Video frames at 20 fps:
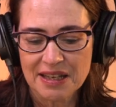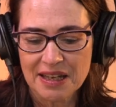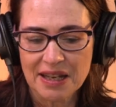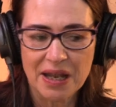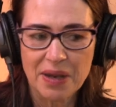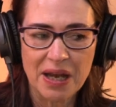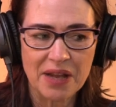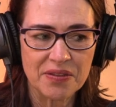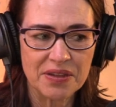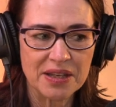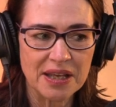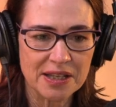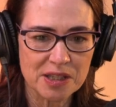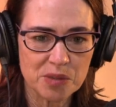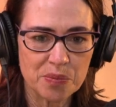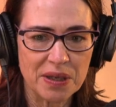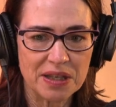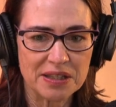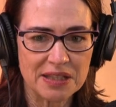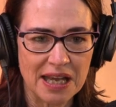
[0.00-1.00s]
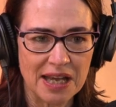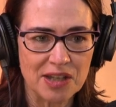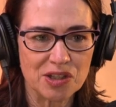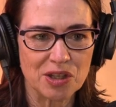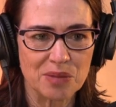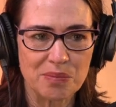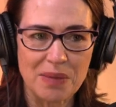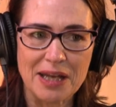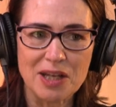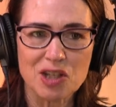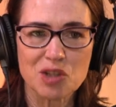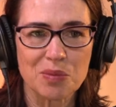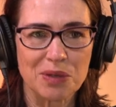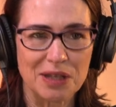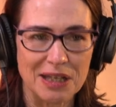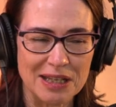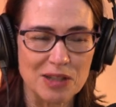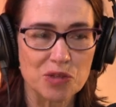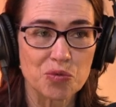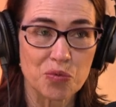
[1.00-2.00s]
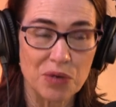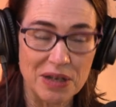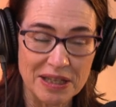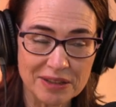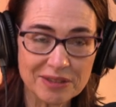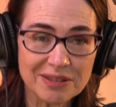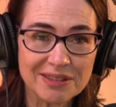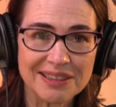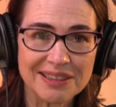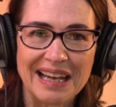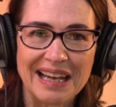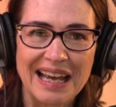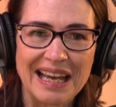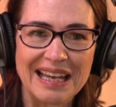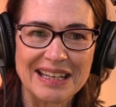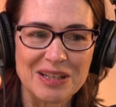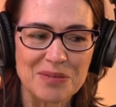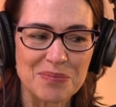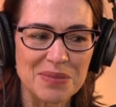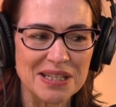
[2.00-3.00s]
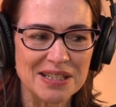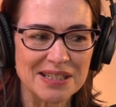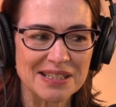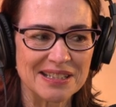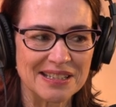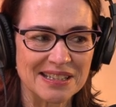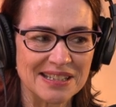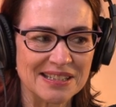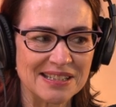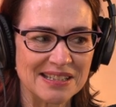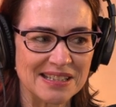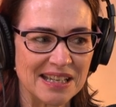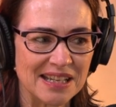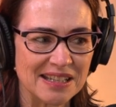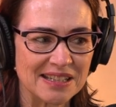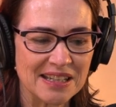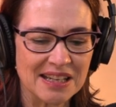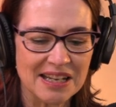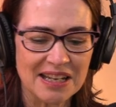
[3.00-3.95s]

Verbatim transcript: But the expectation management is real, and the minister has said